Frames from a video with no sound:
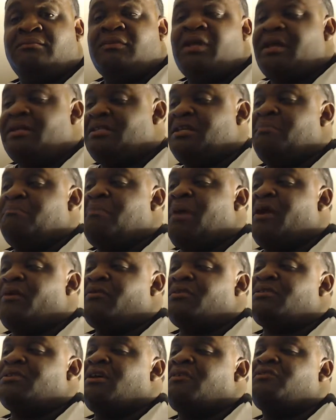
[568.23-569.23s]
See,
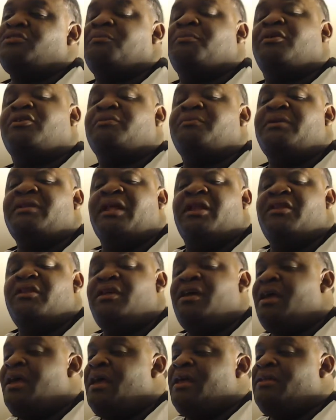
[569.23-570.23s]
Microsoft's supposed to be
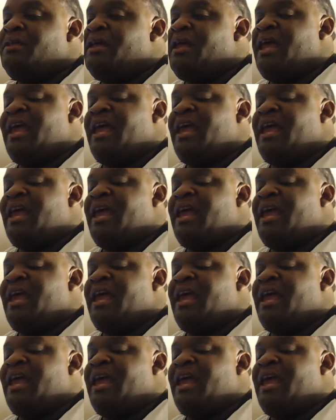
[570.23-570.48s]
the